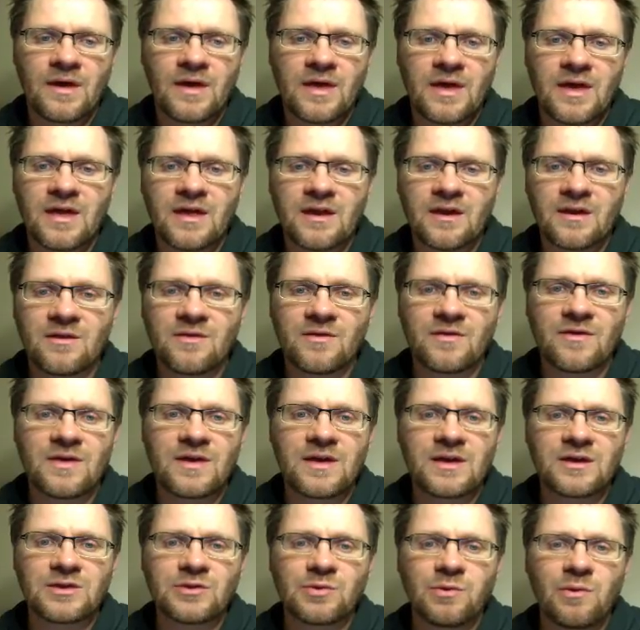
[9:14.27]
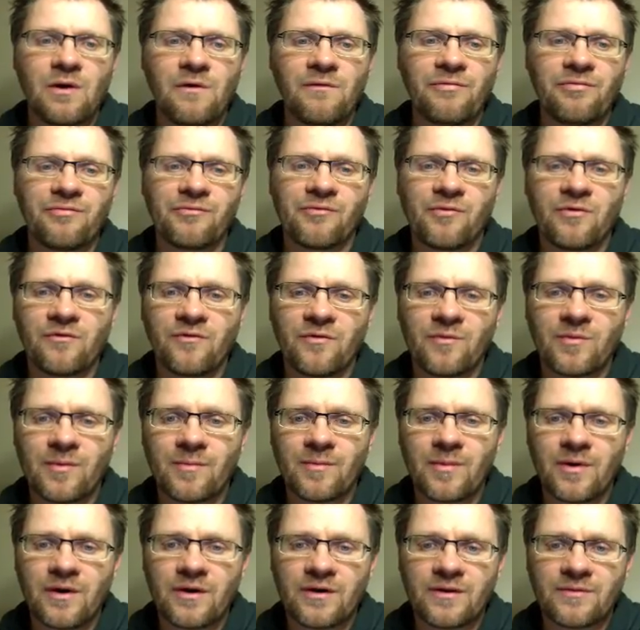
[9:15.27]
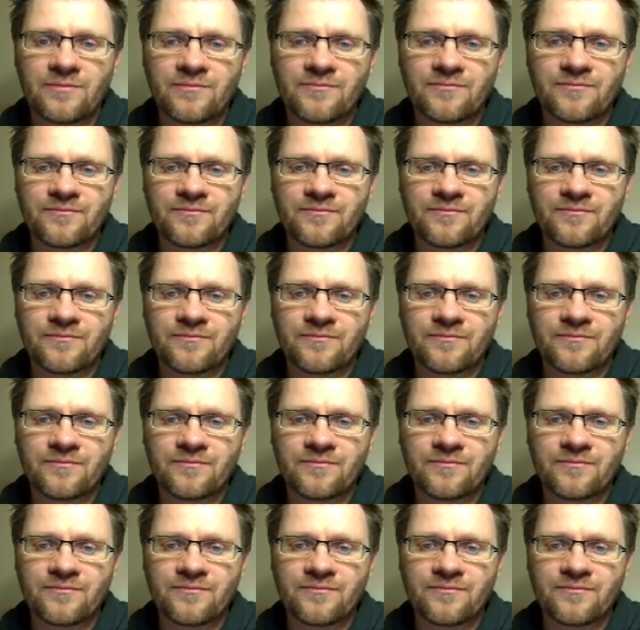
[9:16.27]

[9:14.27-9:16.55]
in the 12th row from the bottom.